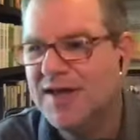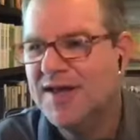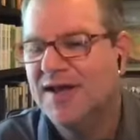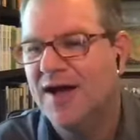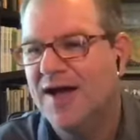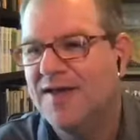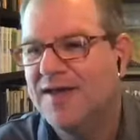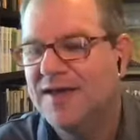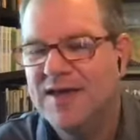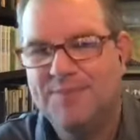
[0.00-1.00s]
uh,
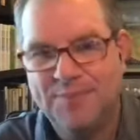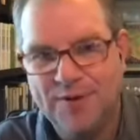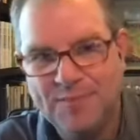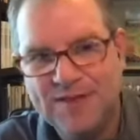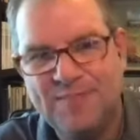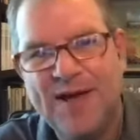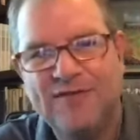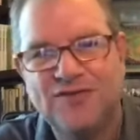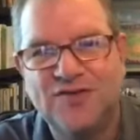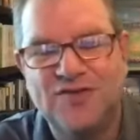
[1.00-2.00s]
he put me in the
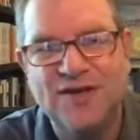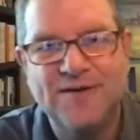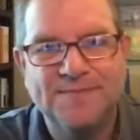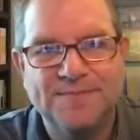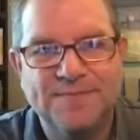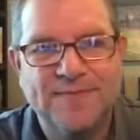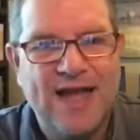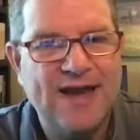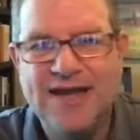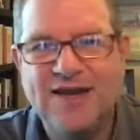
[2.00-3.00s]
passenger seat,
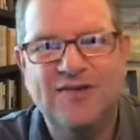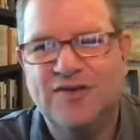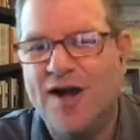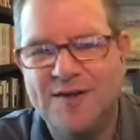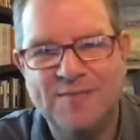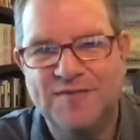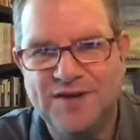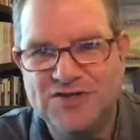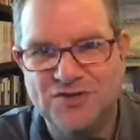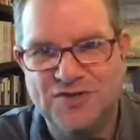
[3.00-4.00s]
and he didn't talk about
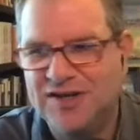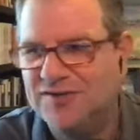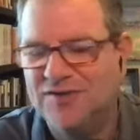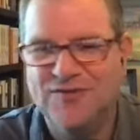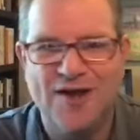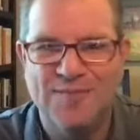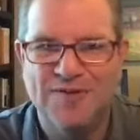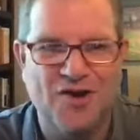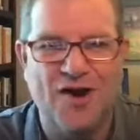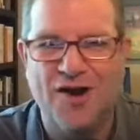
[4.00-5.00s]
features. He didn't start talking about
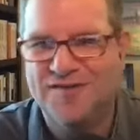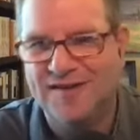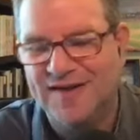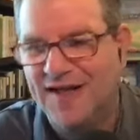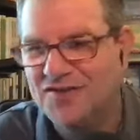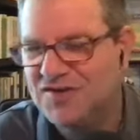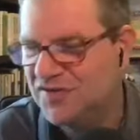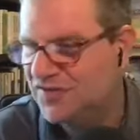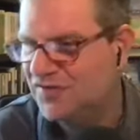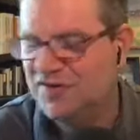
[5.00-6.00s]
the car and technology. He
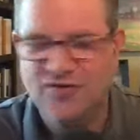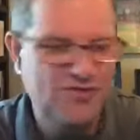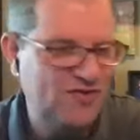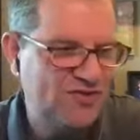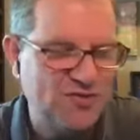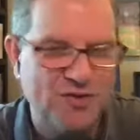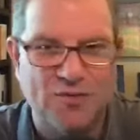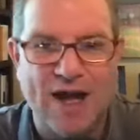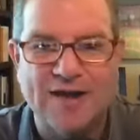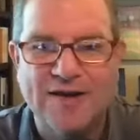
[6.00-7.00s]
just, just, he goes, just enjoy the
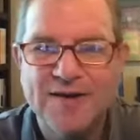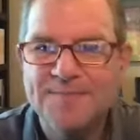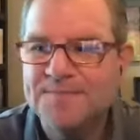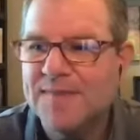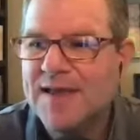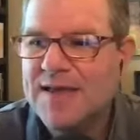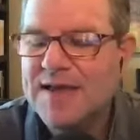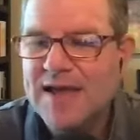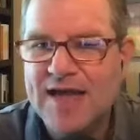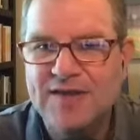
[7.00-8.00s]
ride.
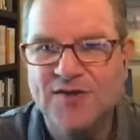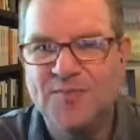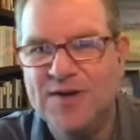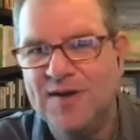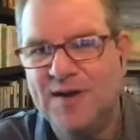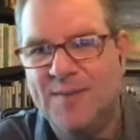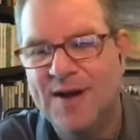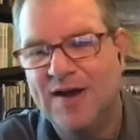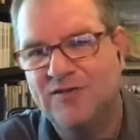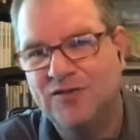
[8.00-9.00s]
And he hmm. took me
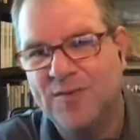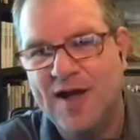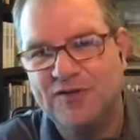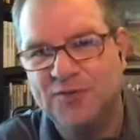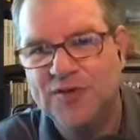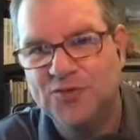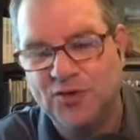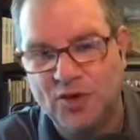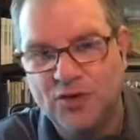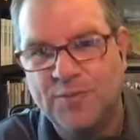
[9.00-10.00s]
about two miles away to a
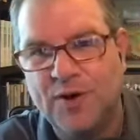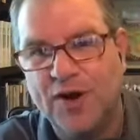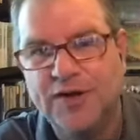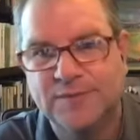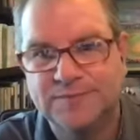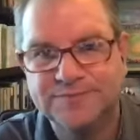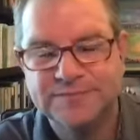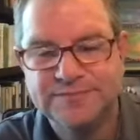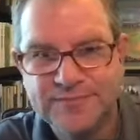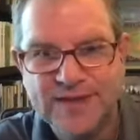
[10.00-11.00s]
local park
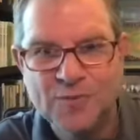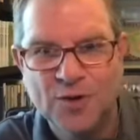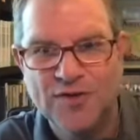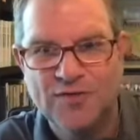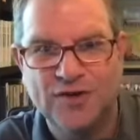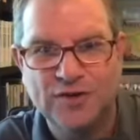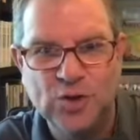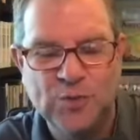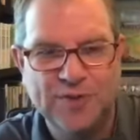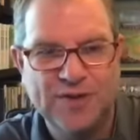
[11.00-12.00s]
where there's a
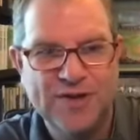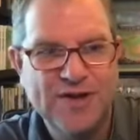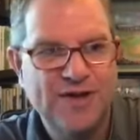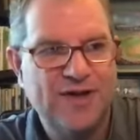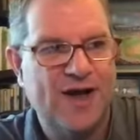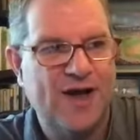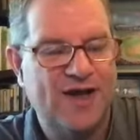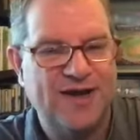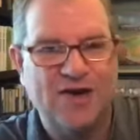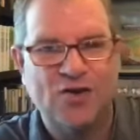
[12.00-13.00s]
loop, uh,
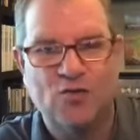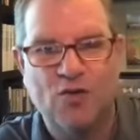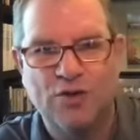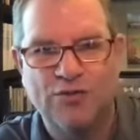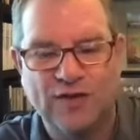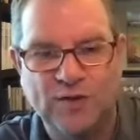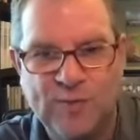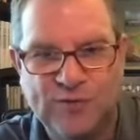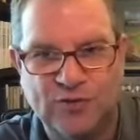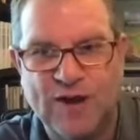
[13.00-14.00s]
an inner road that
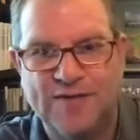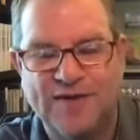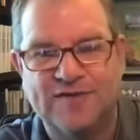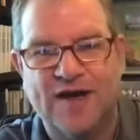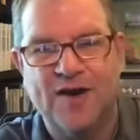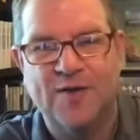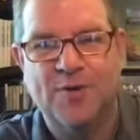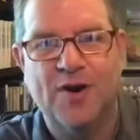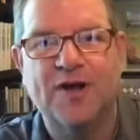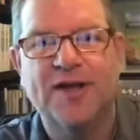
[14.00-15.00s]
loops around the entire park.